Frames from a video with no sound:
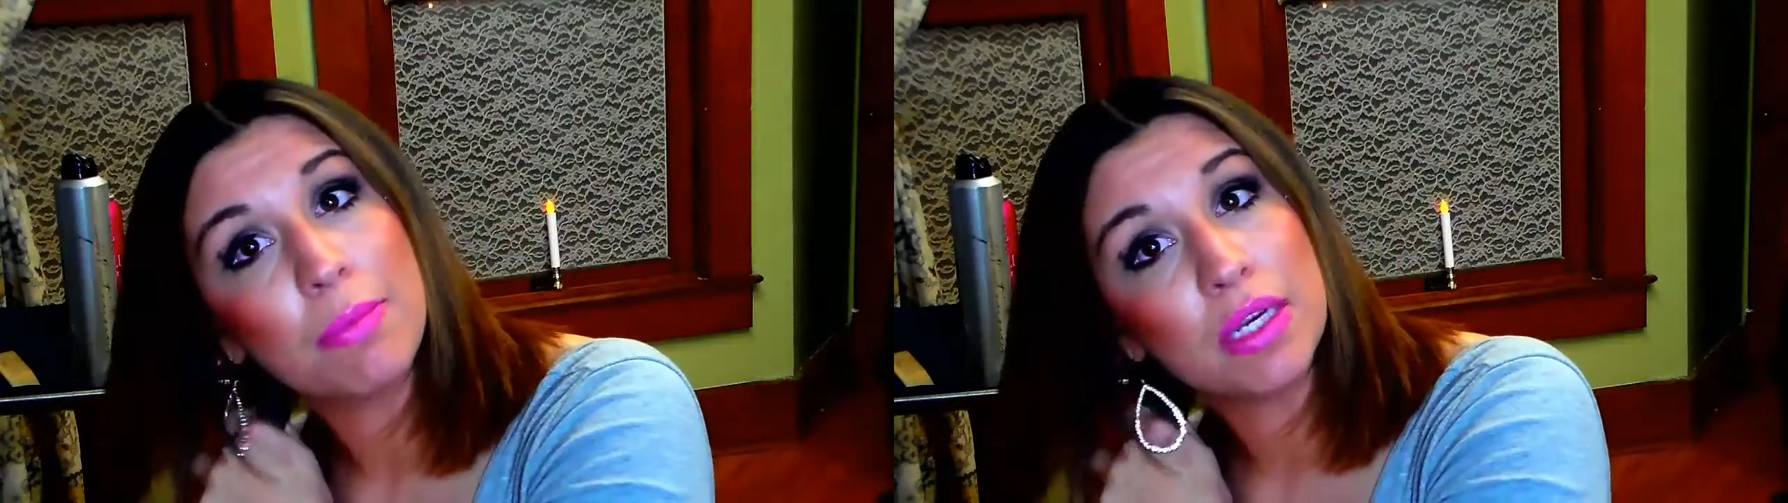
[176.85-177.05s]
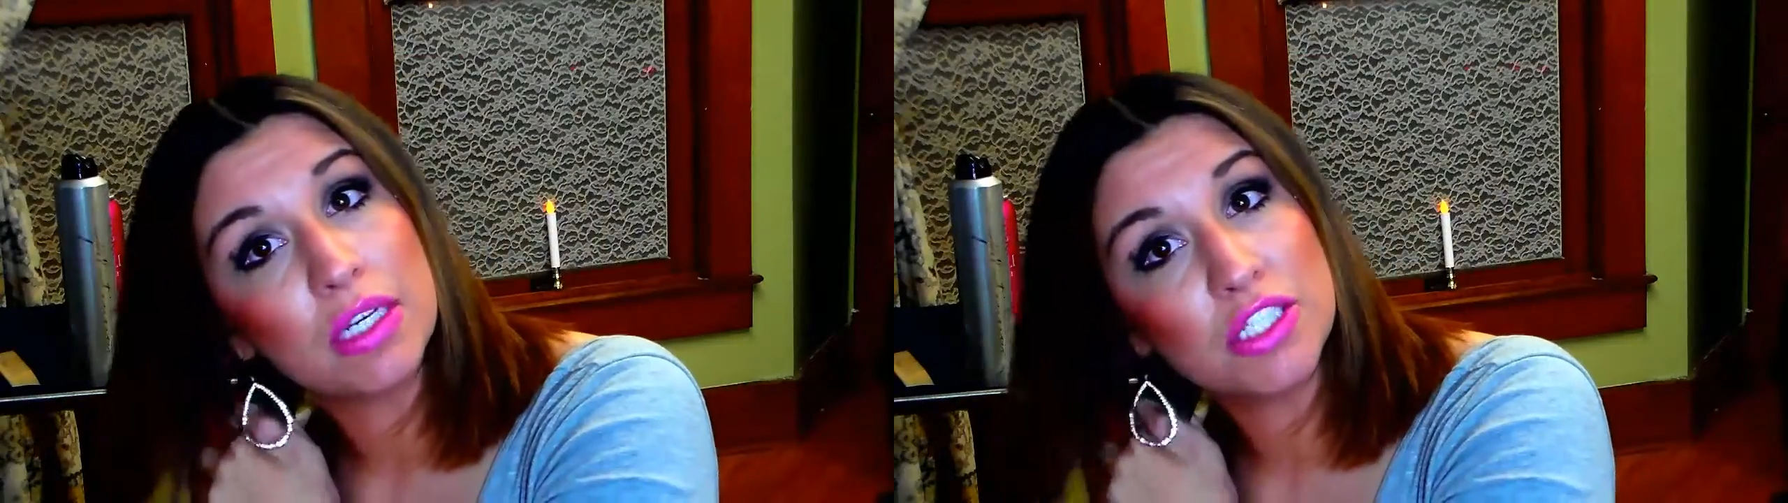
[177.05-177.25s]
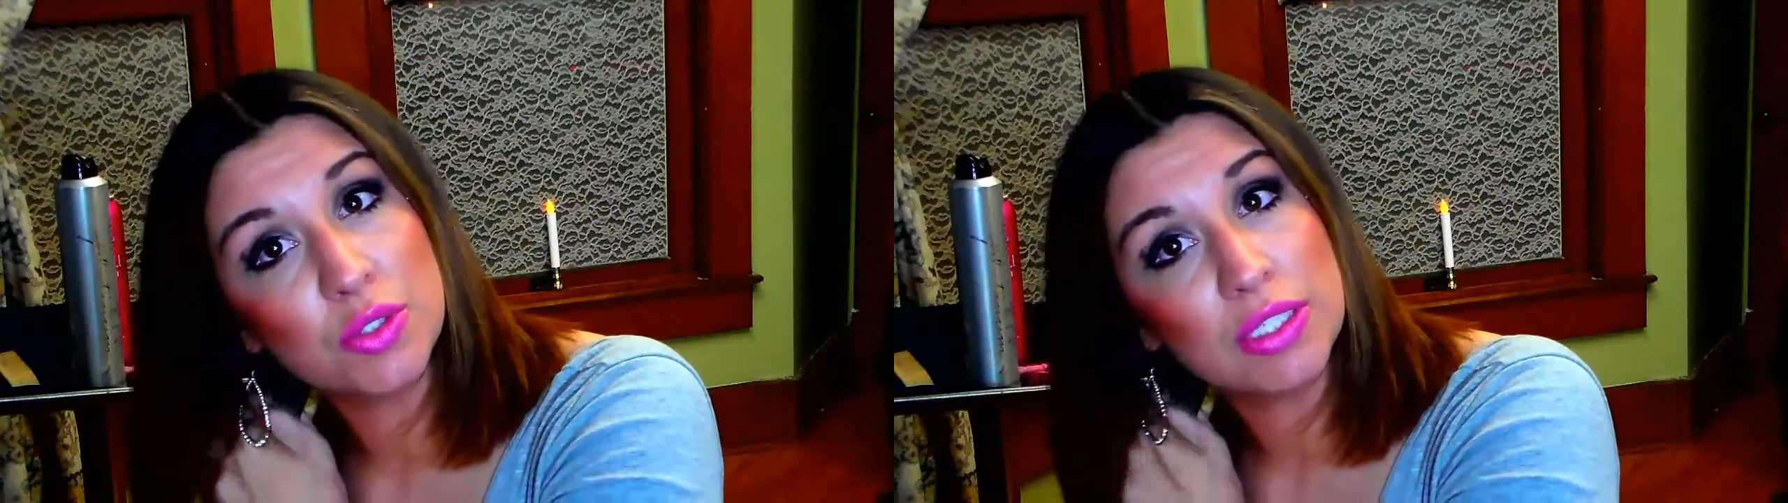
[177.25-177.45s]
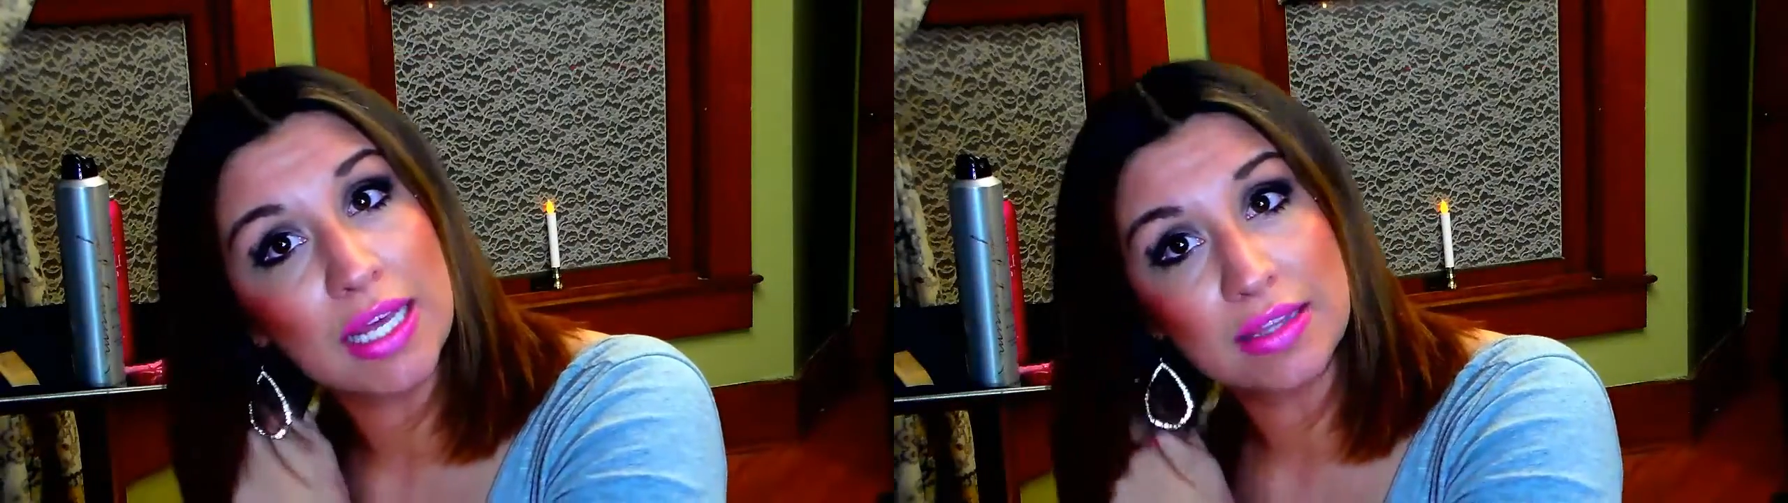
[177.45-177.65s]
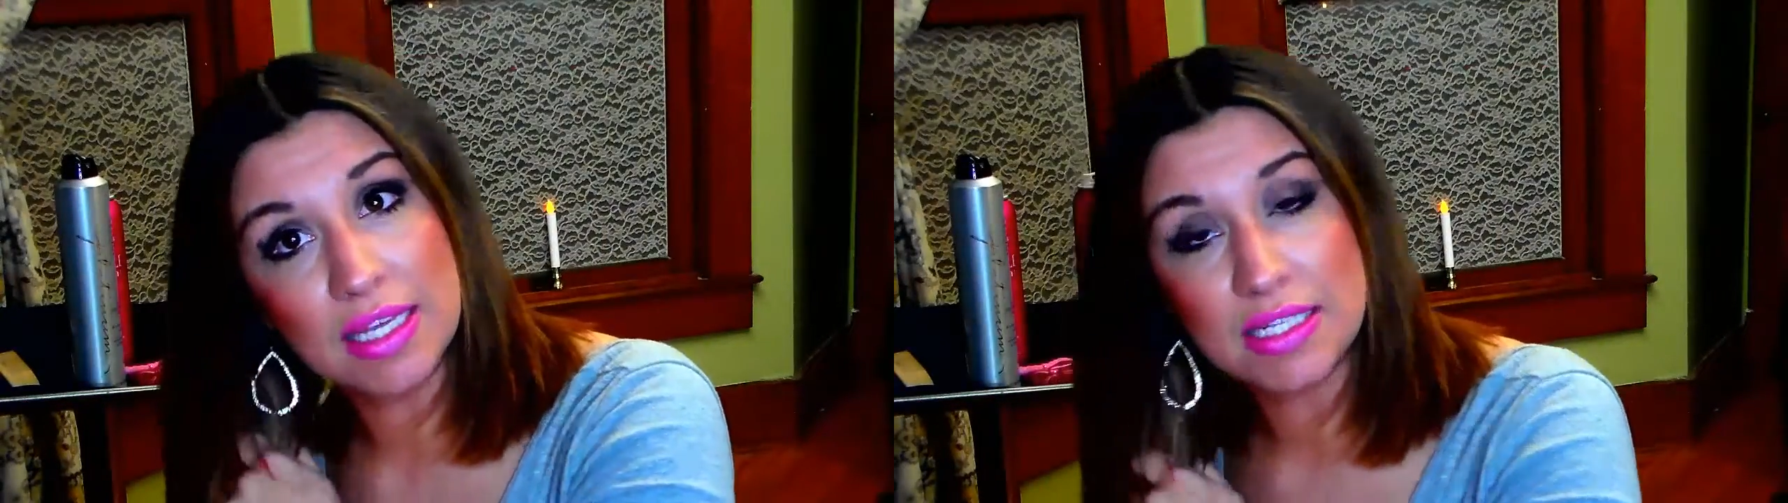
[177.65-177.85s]
I'm gonna do it
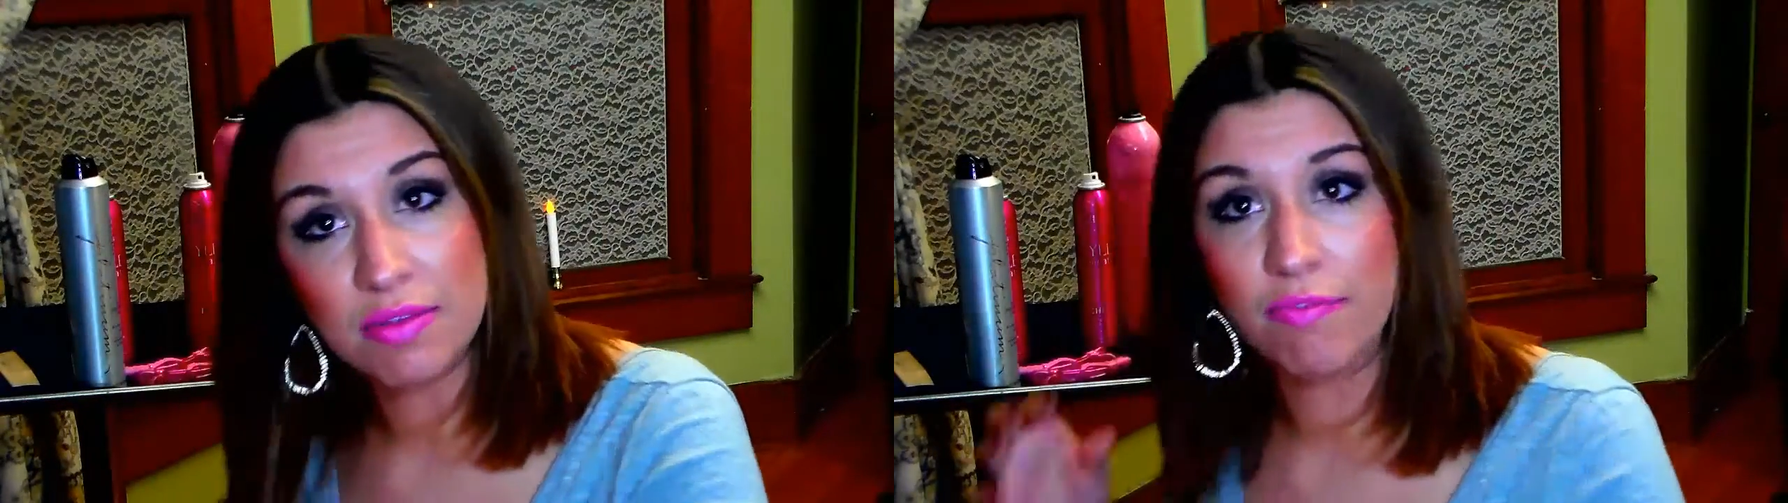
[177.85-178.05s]
like this